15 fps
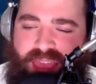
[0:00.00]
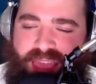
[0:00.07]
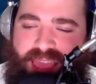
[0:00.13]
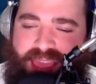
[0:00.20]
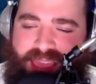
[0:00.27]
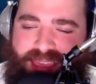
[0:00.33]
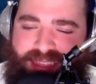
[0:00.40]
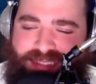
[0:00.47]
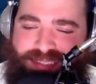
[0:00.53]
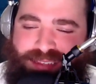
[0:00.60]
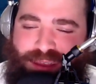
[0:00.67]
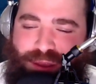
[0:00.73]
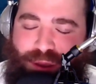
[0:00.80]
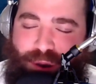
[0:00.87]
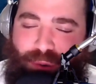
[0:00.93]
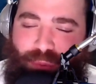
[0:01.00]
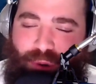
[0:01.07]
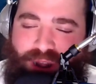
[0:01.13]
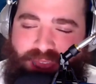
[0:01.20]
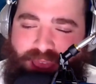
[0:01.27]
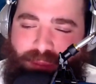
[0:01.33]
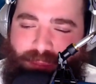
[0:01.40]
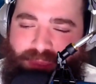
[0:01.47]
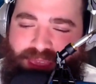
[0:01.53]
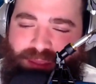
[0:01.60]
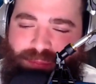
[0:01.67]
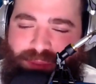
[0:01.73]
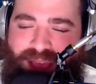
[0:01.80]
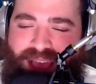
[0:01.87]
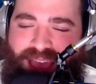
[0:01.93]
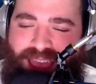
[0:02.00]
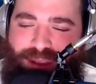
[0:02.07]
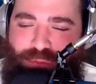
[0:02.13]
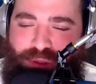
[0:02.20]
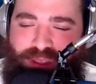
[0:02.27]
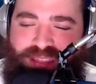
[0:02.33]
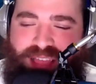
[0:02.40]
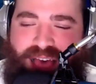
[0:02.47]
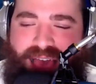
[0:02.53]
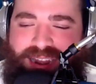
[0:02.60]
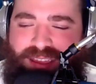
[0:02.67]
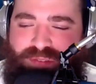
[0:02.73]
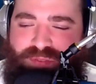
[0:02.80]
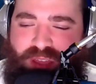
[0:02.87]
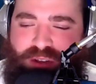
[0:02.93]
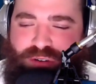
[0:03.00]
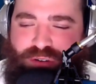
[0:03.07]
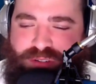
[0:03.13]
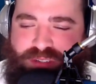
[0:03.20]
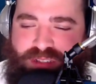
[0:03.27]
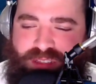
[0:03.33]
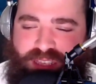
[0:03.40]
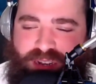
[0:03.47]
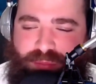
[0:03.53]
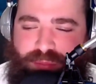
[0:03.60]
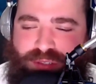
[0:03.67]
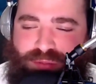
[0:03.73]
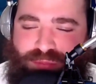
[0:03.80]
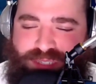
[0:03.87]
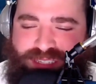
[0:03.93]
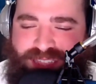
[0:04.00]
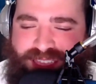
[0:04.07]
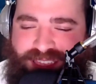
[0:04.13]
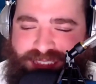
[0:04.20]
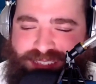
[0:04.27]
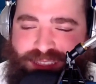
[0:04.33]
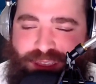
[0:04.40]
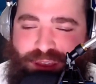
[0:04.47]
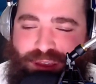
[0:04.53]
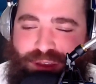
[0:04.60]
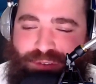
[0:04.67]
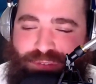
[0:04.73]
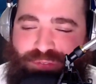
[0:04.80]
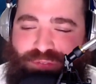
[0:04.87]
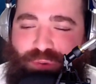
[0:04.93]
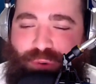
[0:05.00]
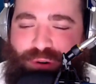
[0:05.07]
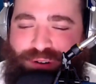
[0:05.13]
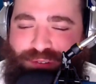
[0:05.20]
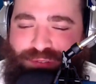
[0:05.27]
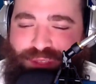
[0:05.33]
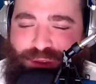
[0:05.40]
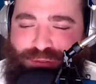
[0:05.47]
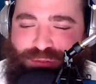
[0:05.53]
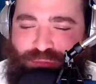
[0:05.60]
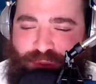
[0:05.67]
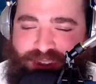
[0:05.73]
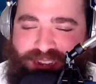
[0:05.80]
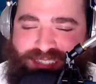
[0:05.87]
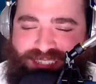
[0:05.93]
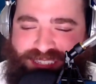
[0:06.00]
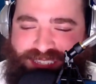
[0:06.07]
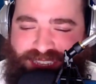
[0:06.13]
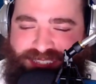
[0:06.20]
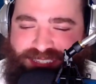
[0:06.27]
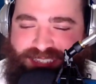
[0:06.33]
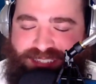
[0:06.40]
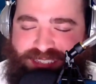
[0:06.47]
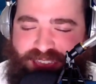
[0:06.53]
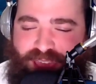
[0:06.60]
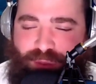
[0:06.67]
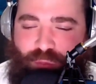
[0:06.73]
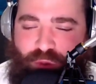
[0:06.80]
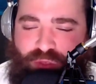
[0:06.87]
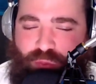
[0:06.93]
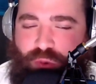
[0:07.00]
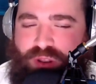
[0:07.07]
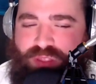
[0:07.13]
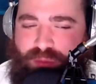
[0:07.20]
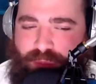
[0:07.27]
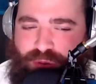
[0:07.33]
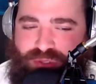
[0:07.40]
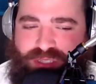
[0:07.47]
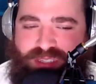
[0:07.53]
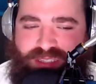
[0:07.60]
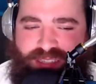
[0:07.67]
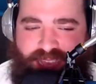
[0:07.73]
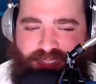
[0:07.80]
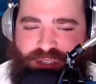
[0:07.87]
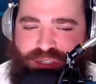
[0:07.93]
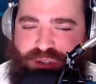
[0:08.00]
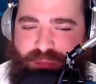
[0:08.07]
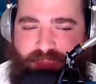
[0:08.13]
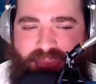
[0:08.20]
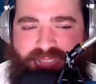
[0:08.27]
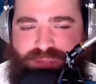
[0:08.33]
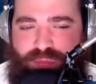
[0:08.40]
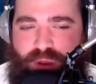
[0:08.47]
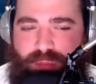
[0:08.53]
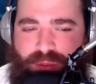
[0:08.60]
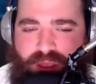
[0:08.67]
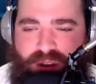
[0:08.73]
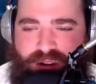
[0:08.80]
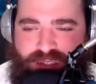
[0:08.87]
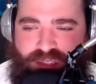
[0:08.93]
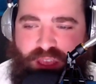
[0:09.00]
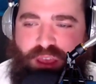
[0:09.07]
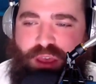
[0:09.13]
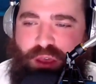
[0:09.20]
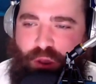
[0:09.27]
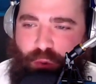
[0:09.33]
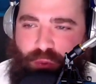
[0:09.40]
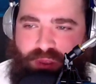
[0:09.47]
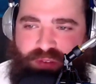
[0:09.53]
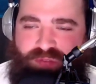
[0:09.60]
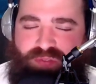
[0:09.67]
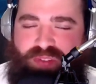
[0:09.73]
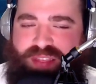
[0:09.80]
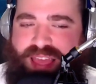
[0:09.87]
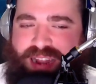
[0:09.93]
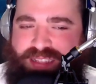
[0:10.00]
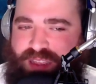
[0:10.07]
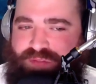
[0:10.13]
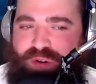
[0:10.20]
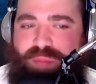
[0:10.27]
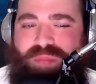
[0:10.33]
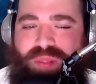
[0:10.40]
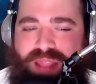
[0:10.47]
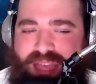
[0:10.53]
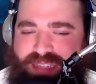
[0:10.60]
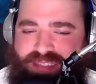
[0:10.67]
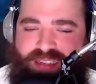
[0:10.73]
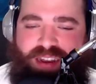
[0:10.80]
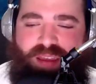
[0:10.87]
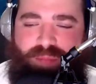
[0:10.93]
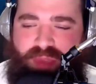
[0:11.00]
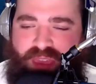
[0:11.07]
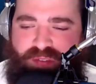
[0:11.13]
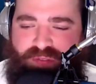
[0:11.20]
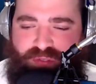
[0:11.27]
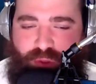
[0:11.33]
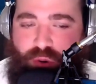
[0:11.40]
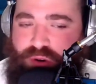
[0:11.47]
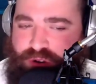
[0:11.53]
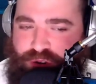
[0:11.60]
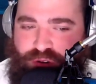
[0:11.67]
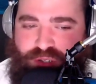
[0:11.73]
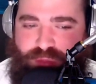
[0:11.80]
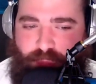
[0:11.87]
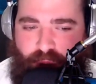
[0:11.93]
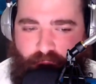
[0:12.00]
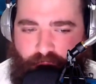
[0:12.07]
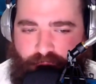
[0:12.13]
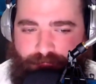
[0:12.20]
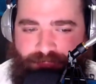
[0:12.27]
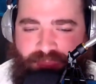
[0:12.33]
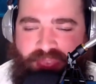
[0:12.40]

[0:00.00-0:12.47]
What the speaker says: And what I mean by relied on veterans to clean up his mistakes, 4 of those winning seasons came with one of the most intelligent basketball players that has ever blessed an NBA floor in Chris Paul.